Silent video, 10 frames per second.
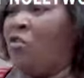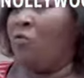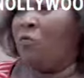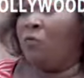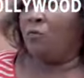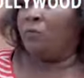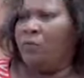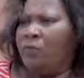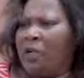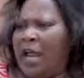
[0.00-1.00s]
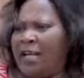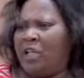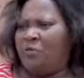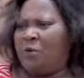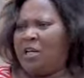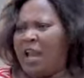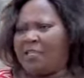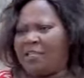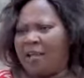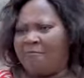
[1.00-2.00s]
Mazianu, Martina, let this be
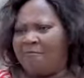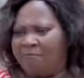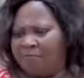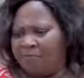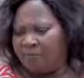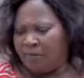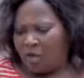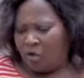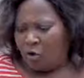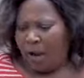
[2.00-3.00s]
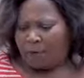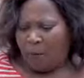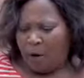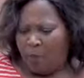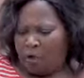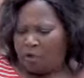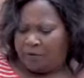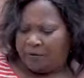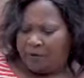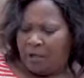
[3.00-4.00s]
the last time. You came to borrow
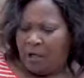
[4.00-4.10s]
money.